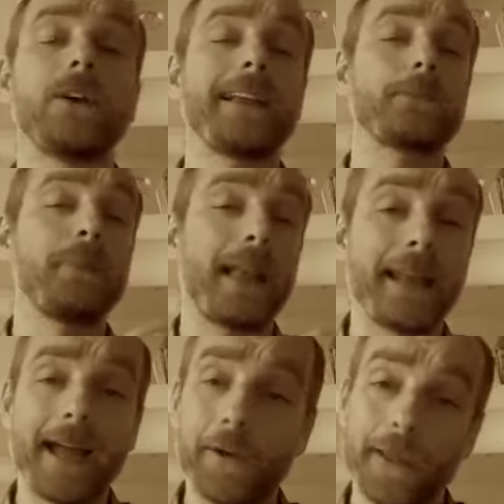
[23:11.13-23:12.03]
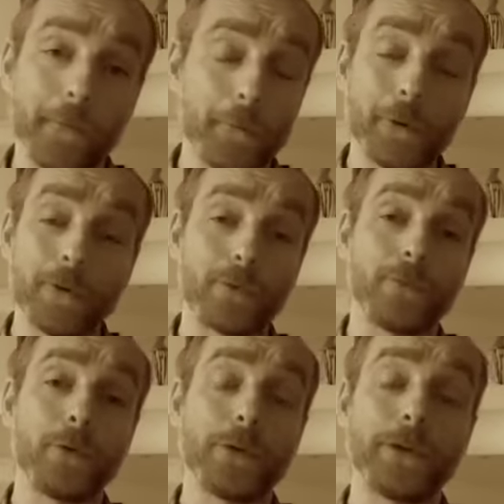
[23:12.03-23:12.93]
I explain how that works
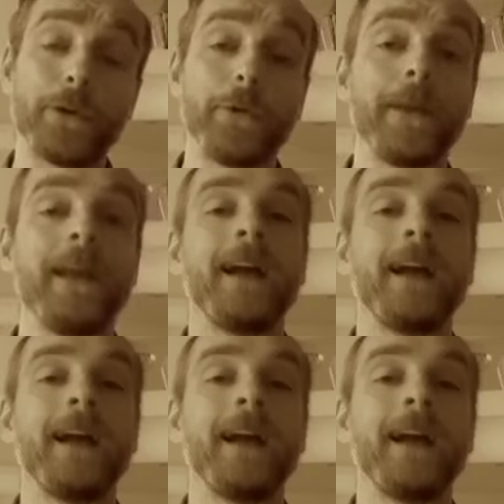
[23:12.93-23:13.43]
for you,